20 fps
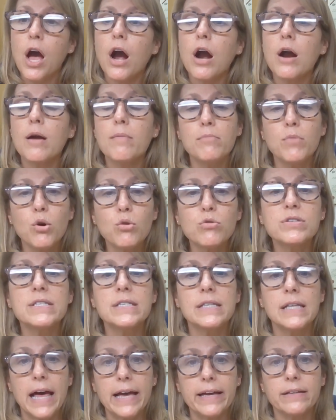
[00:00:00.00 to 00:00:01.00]
are
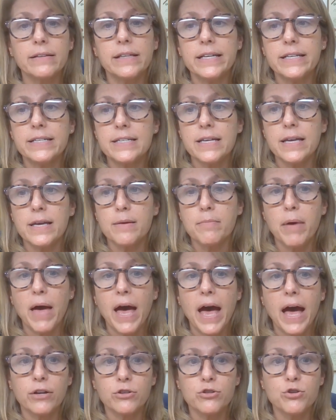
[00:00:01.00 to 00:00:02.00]
most likely to
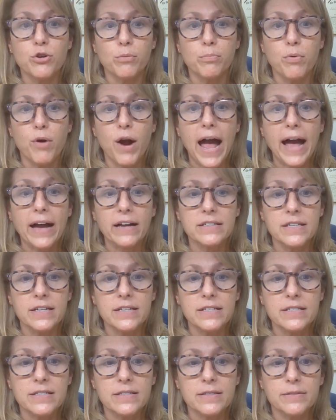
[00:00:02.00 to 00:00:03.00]
impact your
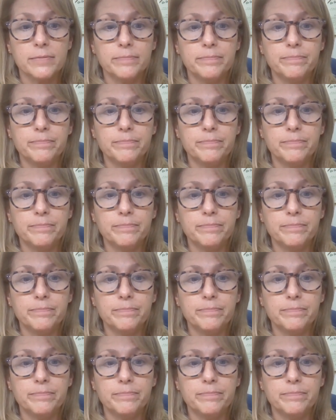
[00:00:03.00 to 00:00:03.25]
practice.